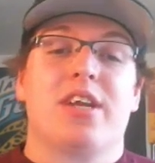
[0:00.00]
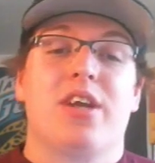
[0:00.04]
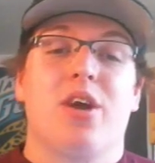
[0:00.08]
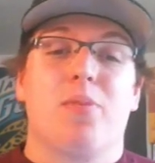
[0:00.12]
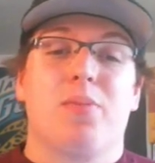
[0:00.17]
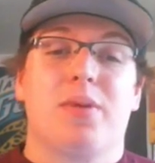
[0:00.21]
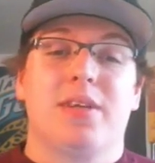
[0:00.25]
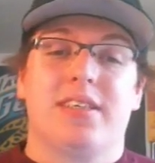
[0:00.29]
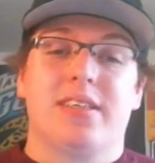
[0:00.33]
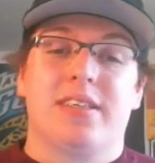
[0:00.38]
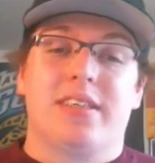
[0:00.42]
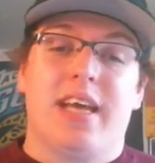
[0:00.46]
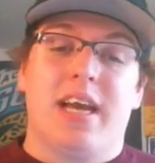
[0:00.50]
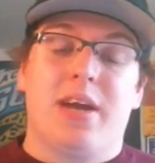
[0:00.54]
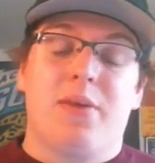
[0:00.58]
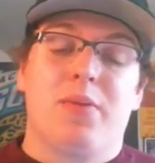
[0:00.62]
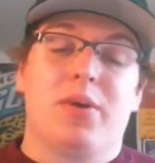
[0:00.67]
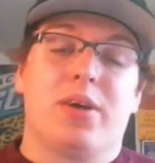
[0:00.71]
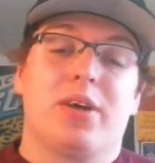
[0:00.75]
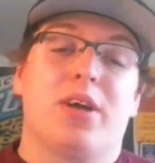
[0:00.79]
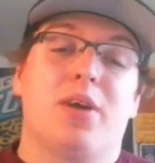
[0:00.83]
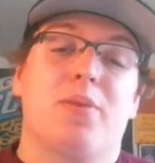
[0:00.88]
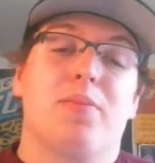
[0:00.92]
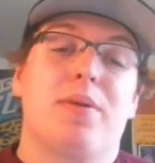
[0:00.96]
But today we're
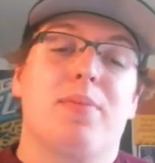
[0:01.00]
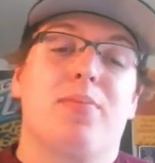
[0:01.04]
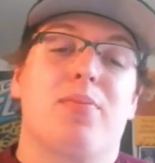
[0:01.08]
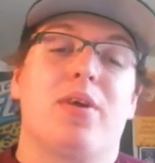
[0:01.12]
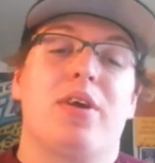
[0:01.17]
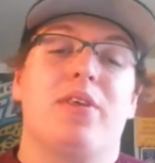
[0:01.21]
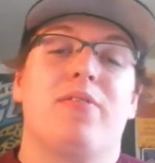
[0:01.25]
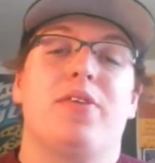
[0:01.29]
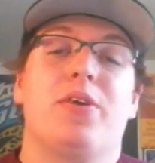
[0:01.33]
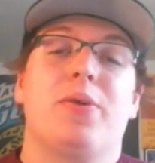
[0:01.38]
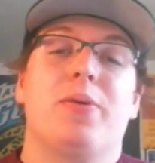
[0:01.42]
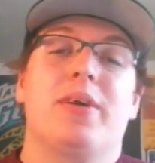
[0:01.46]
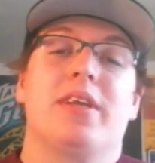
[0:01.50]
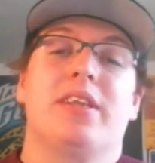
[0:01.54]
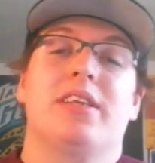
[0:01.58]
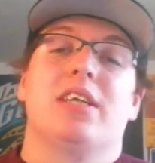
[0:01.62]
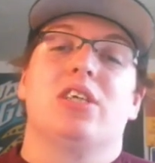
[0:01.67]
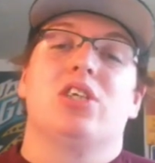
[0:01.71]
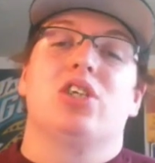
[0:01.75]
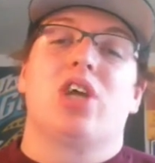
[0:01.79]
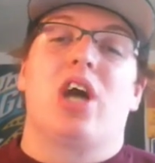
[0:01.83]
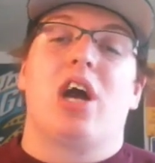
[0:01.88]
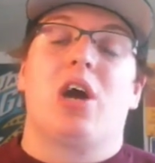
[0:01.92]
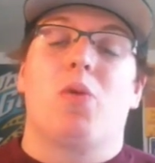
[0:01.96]
going to be previewing the
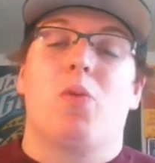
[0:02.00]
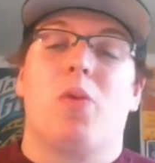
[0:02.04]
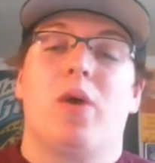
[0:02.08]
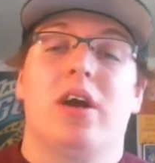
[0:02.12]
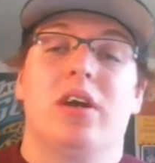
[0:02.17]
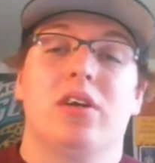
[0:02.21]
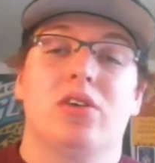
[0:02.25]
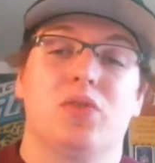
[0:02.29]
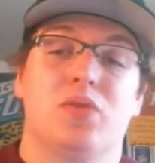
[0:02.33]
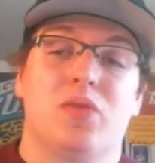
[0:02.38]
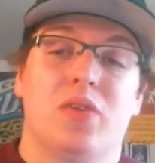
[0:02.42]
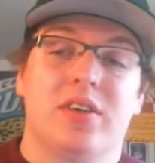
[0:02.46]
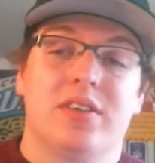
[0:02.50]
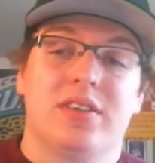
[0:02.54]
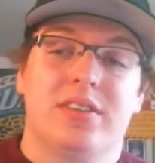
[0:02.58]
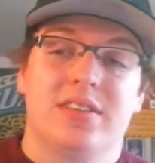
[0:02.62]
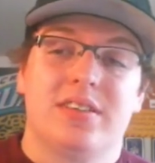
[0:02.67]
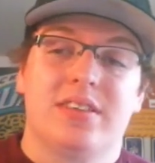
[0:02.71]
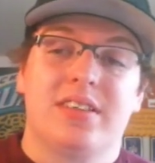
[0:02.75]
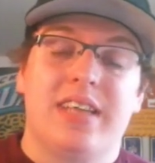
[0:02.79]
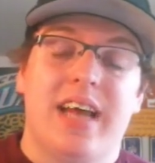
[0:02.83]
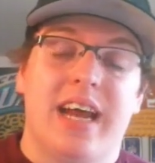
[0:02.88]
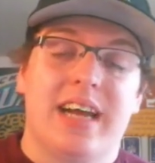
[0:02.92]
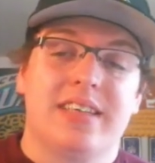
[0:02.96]
Jaguars versus
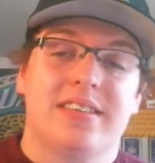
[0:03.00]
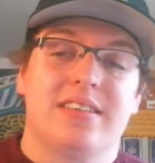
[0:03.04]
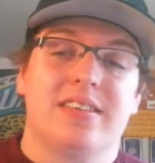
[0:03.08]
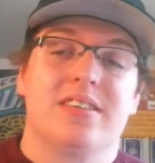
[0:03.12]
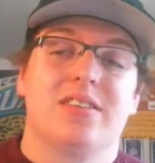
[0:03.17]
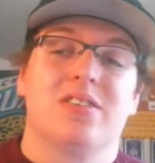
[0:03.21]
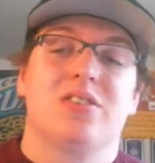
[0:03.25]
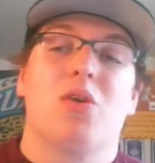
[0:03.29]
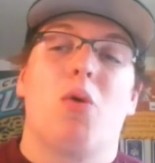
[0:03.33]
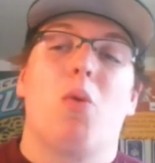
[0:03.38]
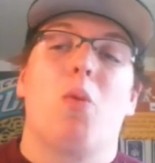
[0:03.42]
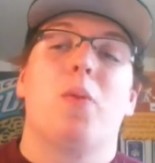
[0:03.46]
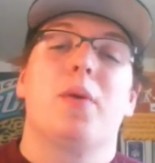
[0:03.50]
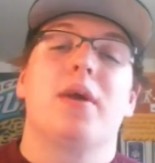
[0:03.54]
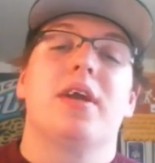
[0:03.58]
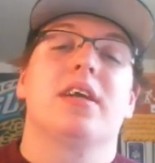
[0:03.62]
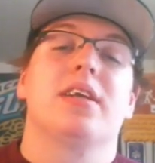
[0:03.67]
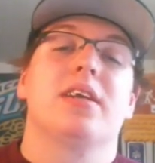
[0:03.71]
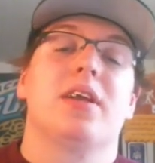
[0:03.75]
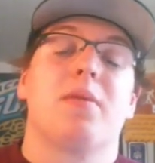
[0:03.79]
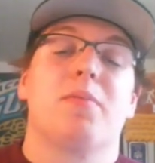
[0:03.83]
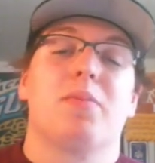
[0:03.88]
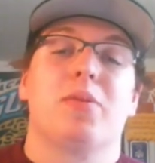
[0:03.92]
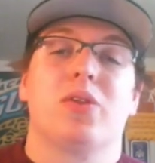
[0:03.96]
Texans week
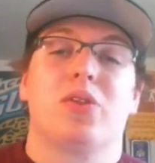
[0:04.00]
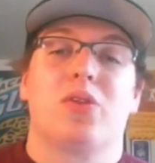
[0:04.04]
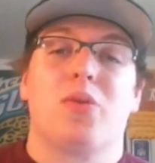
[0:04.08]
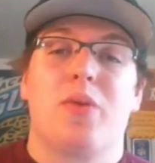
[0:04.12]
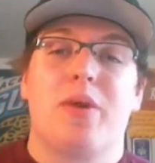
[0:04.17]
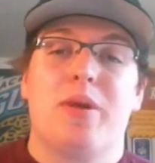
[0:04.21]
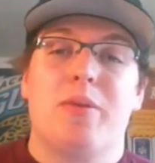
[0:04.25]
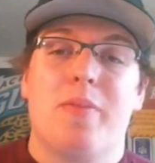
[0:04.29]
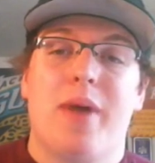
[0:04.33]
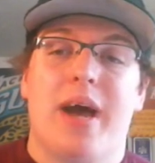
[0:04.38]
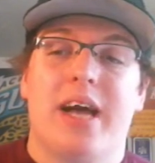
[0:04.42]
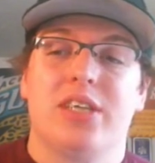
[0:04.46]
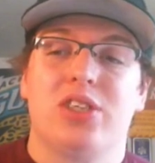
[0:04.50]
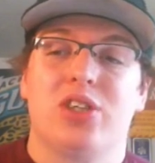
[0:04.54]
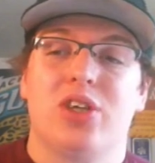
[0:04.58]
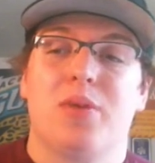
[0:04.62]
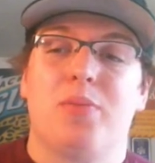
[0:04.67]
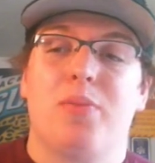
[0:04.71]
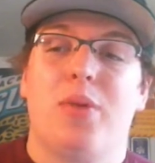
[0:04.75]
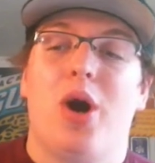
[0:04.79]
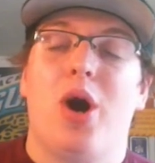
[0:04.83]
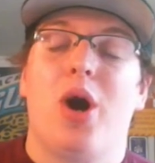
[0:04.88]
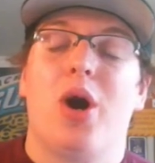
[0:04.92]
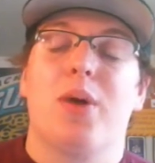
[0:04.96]
number three matchup
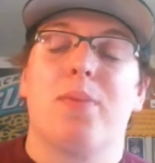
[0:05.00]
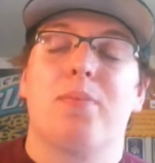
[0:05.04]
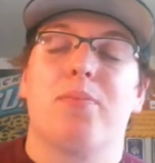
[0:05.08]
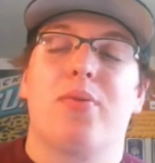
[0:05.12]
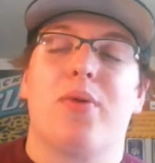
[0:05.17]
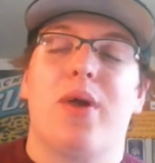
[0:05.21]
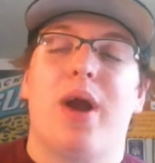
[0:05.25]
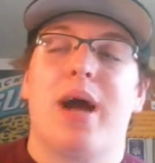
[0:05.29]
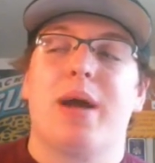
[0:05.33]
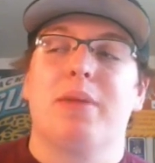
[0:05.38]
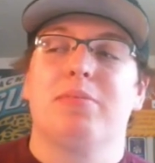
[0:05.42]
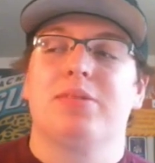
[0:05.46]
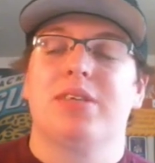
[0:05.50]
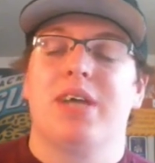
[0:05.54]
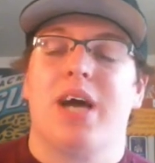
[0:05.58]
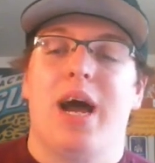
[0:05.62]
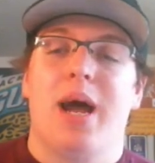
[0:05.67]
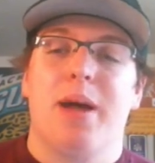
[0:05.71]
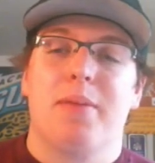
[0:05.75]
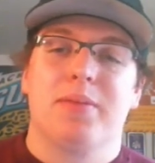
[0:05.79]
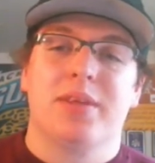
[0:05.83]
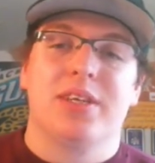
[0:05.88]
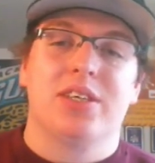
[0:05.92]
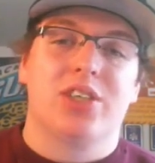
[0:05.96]
on prime
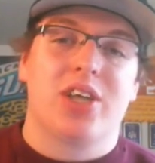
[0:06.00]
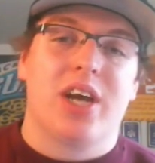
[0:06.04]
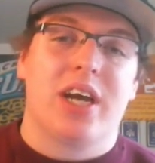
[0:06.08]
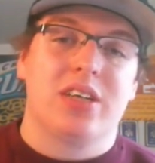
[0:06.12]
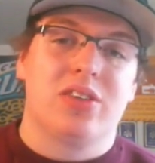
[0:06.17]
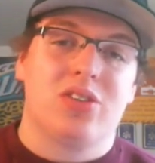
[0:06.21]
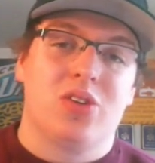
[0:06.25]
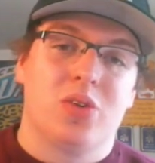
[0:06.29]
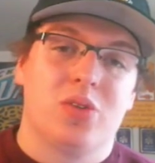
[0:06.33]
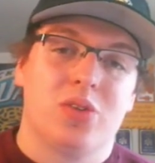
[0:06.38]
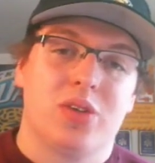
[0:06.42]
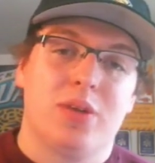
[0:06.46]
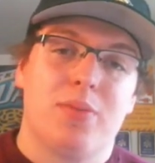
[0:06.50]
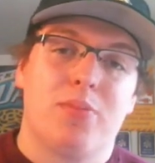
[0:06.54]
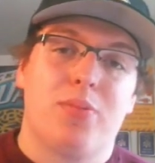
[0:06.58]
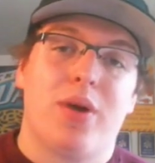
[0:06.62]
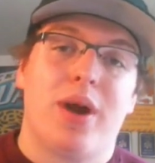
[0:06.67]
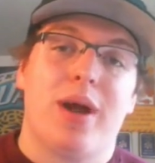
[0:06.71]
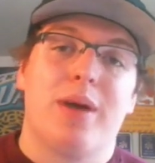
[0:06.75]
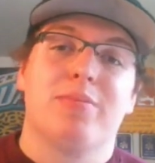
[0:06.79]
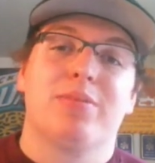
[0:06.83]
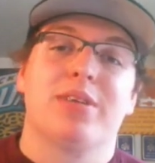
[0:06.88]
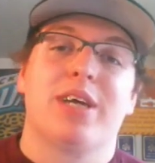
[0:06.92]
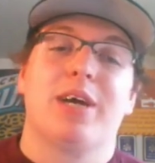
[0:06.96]
time, the Jags' only
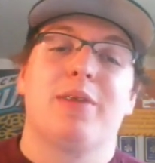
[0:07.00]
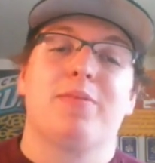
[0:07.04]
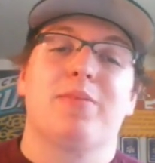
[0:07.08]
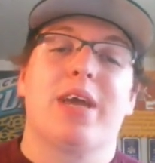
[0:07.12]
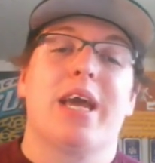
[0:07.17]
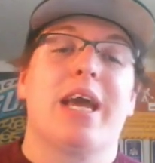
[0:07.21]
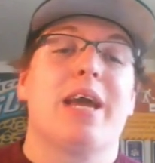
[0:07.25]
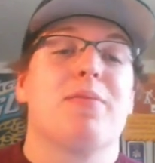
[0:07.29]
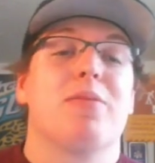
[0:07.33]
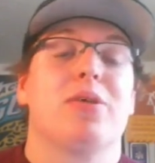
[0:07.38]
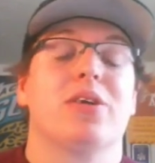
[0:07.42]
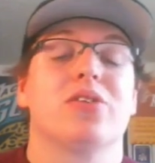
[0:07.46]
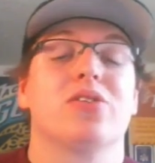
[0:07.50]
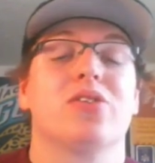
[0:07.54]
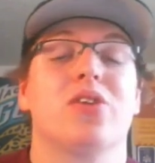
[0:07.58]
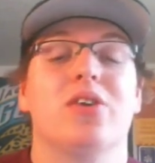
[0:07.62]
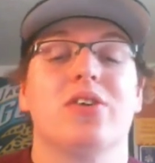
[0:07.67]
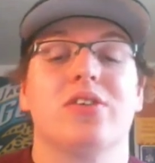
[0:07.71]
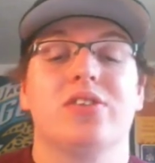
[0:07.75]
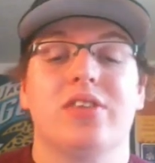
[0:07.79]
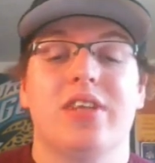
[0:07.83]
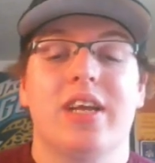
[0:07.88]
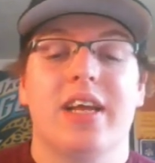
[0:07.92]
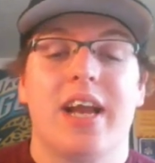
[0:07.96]
primetime game on
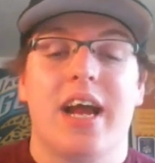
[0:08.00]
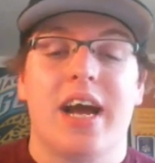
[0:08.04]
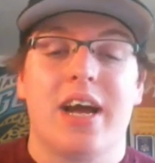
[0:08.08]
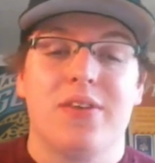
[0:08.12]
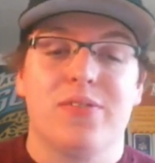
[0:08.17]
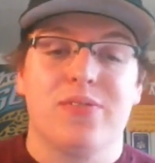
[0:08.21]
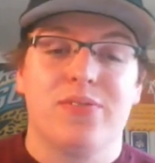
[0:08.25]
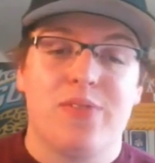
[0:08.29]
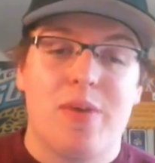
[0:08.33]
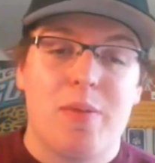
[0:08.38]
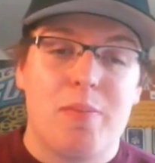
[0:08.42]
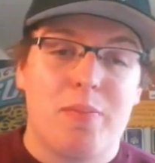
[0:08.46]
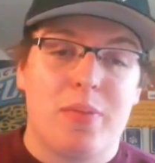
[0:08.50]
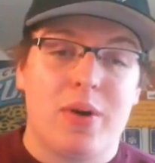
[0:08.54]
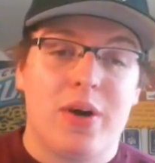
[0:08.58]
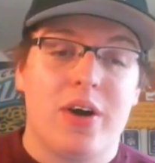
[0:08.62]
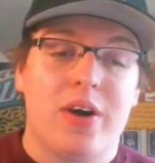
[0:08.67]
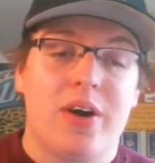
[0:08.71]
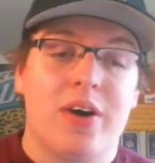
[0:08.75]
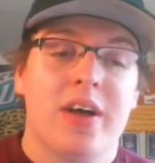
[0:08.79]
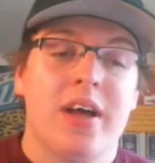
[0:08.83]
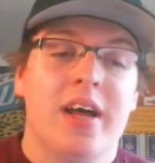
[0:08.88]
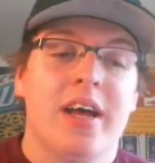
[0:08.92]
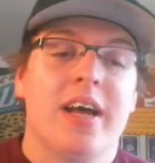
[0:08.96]
Thursday Night Football.